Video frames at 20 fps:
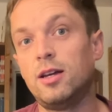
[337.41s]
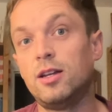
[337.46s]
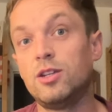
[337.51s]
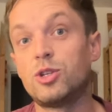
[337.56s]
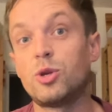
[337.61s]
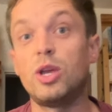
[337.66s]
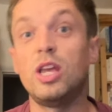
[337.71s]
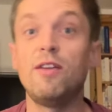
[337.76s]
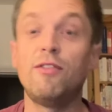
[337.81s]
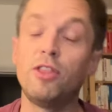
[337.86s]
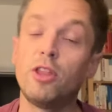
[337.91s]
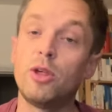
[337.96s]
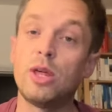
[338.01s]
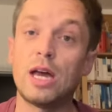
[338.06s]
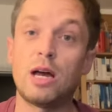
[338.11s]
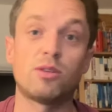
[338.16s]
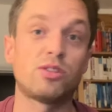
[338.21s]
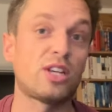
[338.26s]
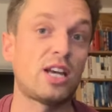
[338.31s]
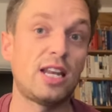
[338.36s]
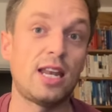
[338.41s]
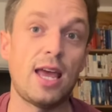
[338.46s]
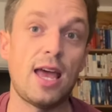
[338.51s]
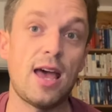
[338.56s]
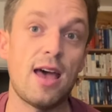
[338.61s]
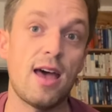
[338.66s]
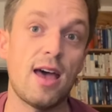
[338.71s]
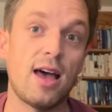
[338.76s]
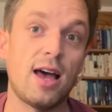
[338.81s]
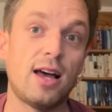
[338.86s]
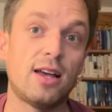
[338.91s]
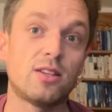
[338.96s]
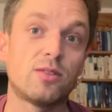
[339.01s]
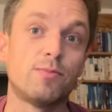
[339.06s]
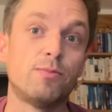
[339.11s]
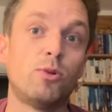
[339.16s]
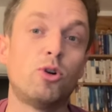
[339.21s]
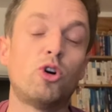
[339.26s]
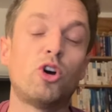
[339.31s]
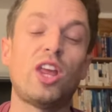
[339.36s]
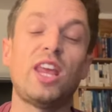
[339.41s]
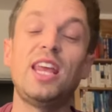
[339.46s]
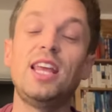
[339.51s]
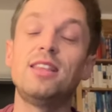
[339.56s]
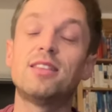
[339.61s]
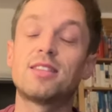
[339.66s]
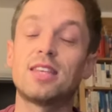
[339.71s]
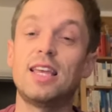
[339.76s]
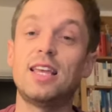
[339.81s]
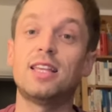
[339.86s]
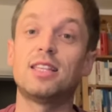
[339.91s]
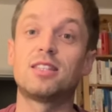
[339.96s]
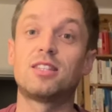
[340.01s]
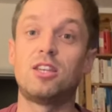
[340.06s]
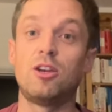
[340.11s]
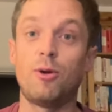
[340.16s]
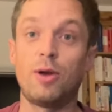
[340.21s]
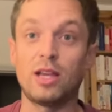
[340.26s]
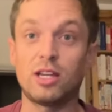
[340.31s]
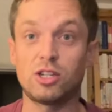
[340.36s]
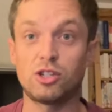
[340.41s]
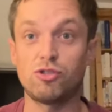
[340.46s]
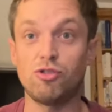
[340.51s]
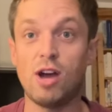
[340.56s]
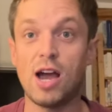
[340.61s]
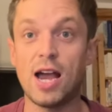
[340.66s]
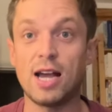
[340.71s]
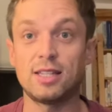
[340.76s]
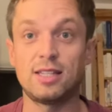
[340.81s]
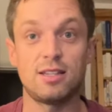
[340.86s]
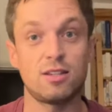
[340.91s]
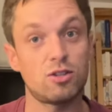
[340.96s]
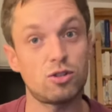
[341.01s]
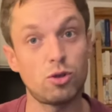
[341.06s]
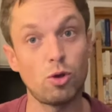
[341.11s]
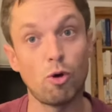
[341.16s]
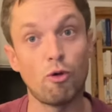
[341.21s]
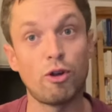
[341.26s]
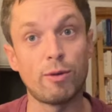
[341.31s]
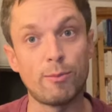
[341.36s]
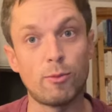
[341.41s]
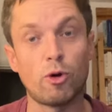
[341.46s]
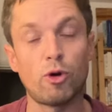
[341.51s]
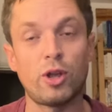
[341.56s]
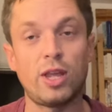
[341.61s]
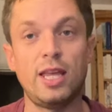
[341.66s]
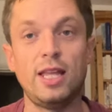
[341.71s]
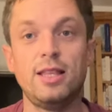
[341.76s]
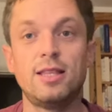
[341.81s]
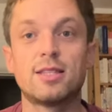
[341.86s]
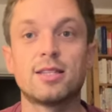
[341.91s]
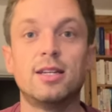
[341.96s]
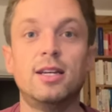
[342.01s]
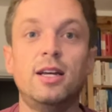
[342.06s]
So even though the outside air has more heat to extract, it's storing more heat,